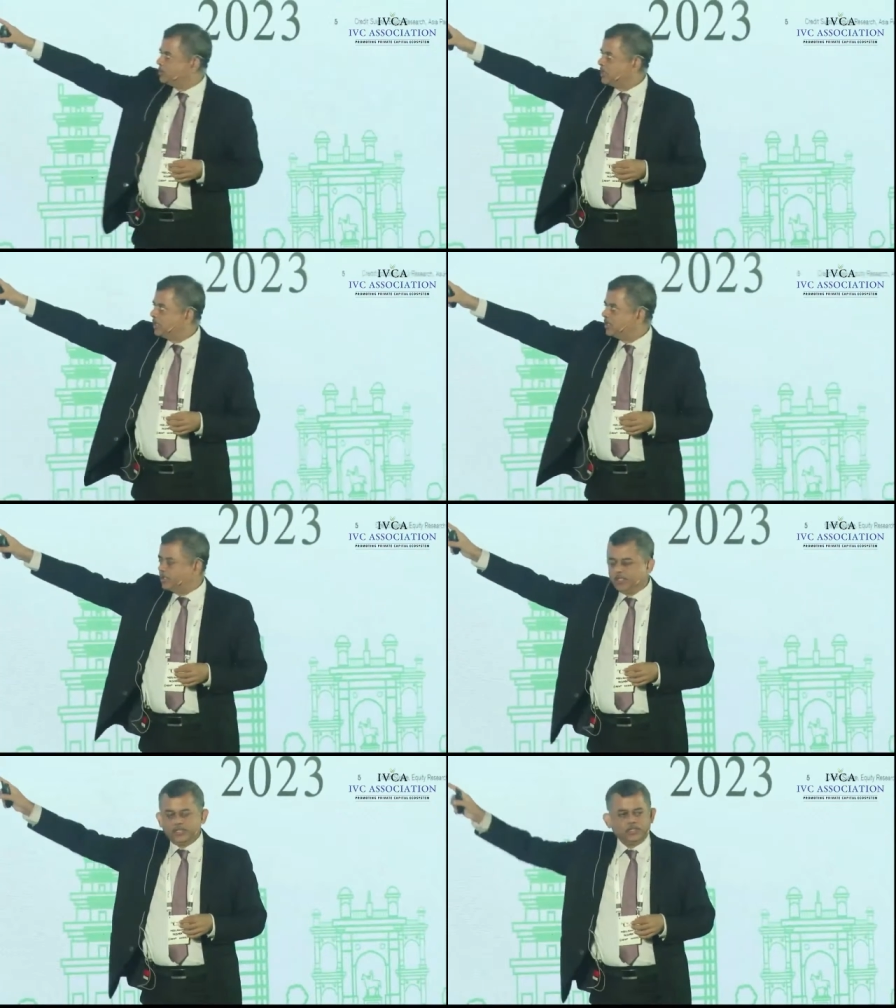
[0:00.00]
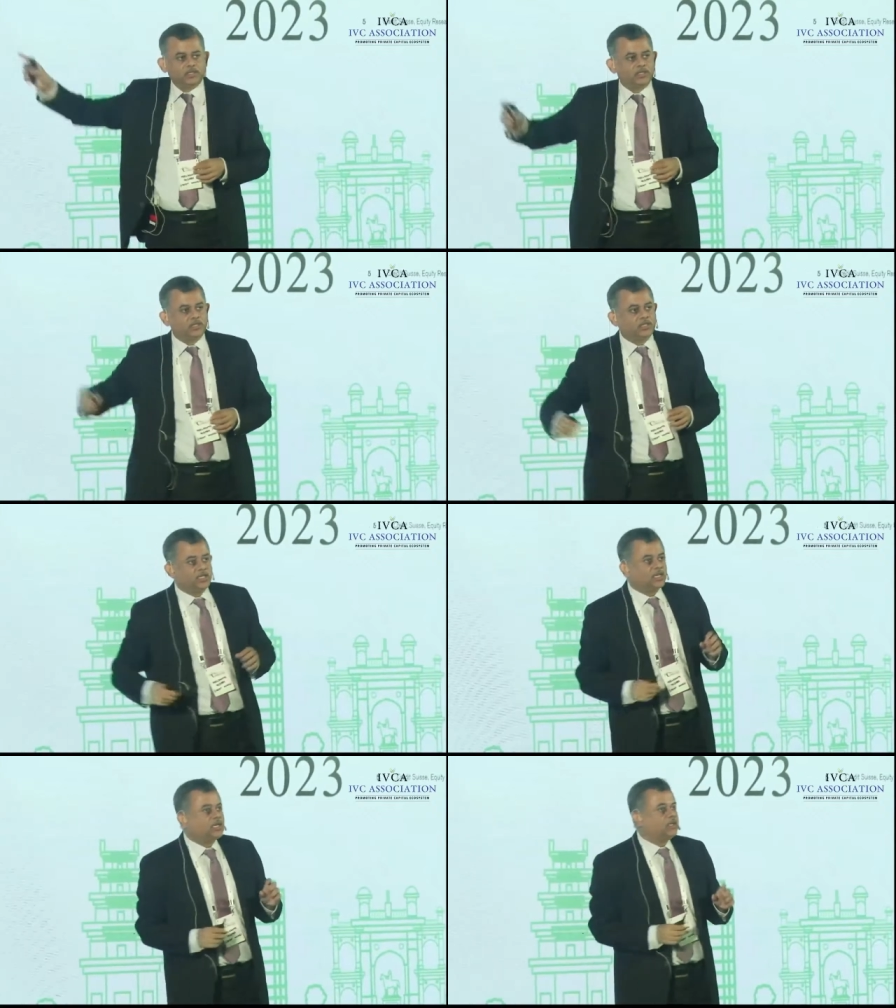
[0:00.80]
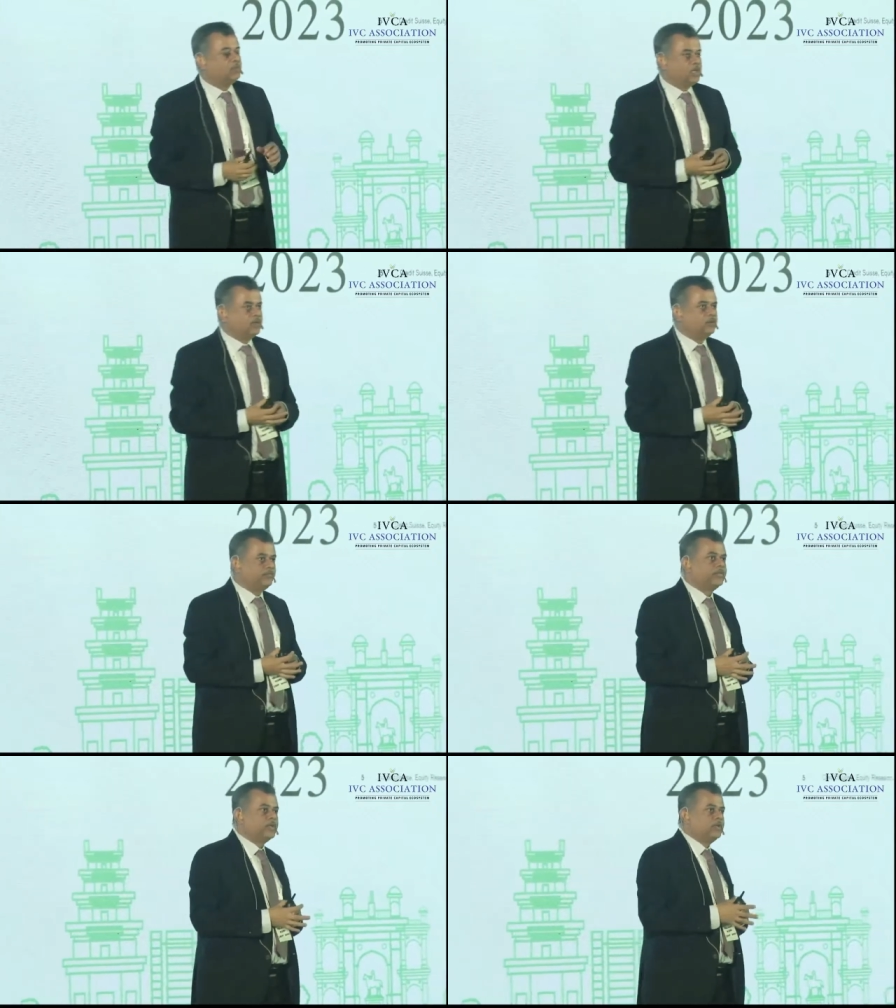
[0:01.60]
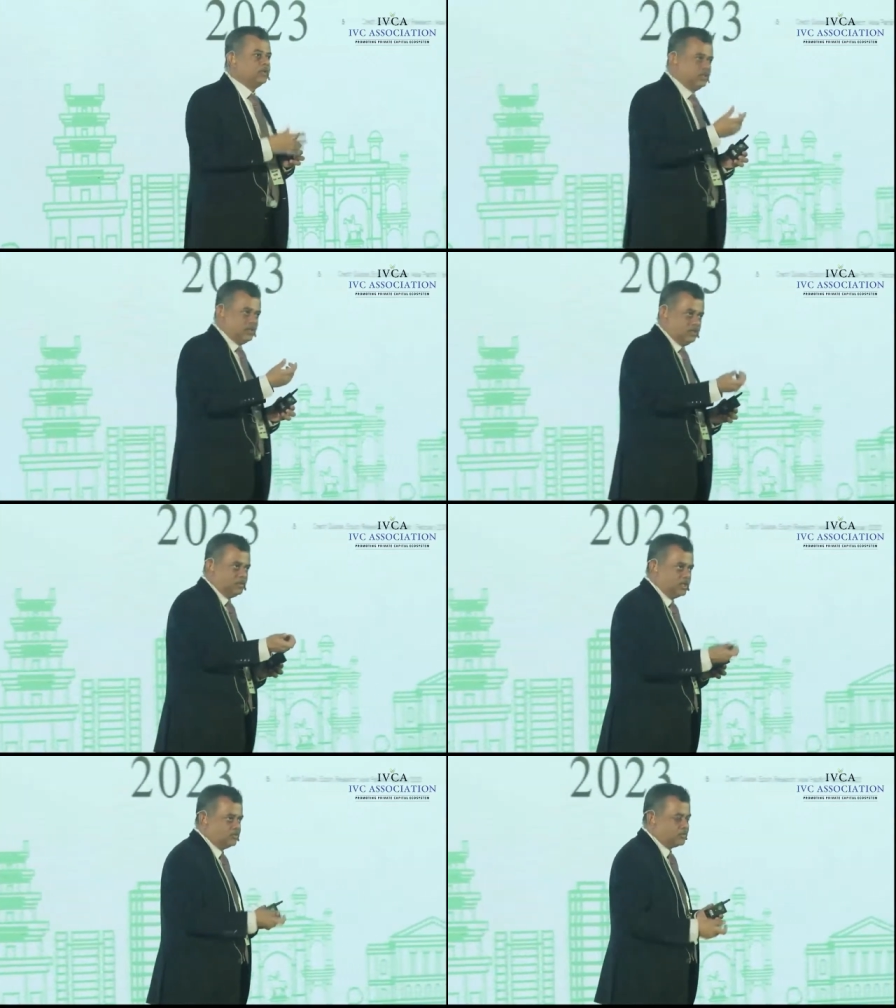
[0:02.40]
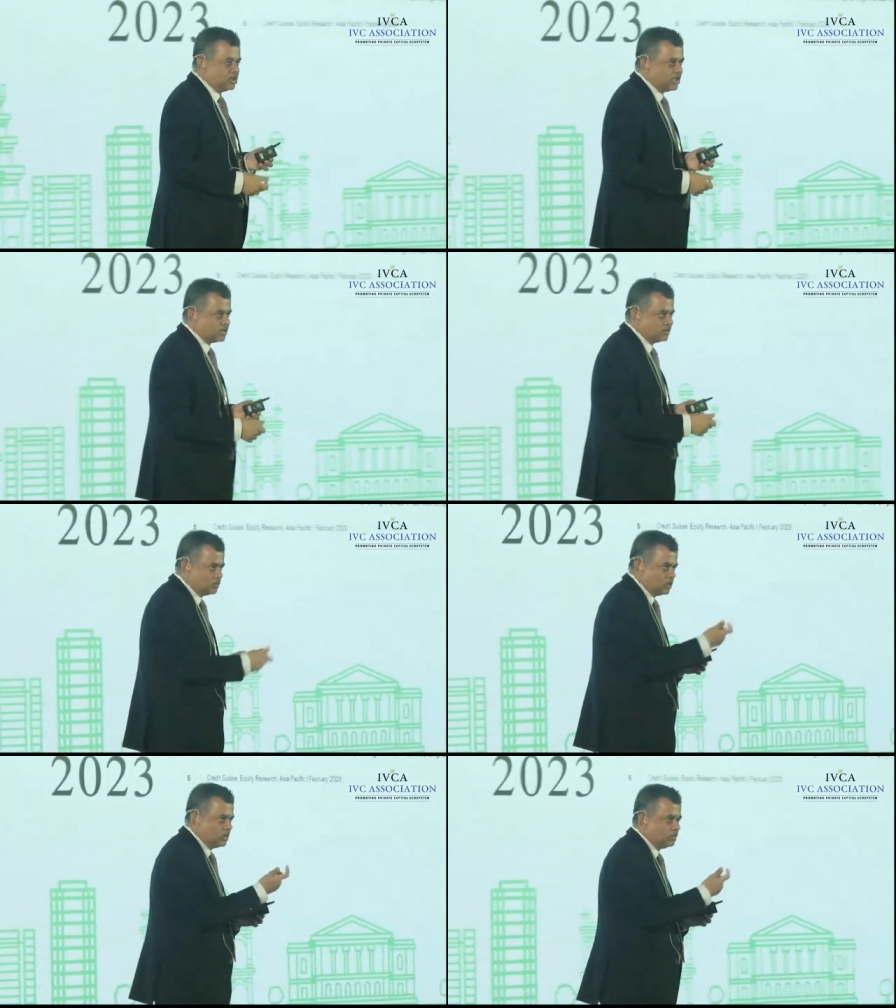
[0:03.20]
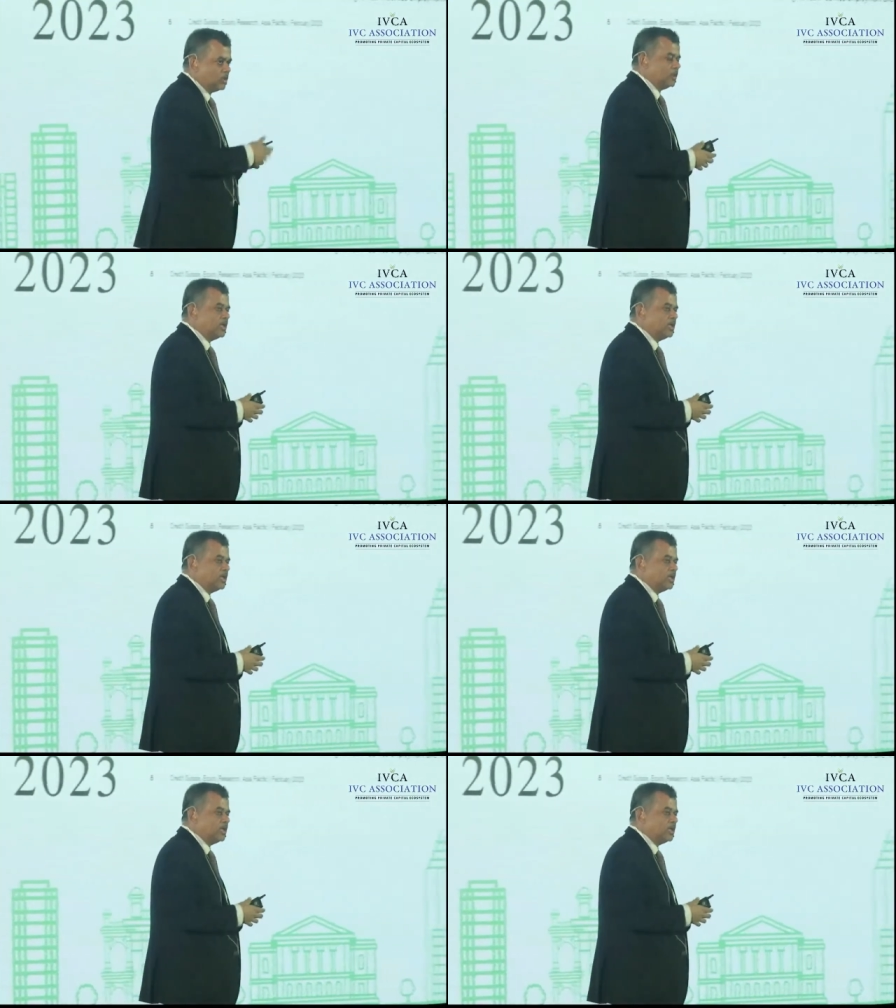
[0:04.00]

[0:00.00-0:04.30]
income growth, and that is exactly what is happening. You see the rightmost chart is the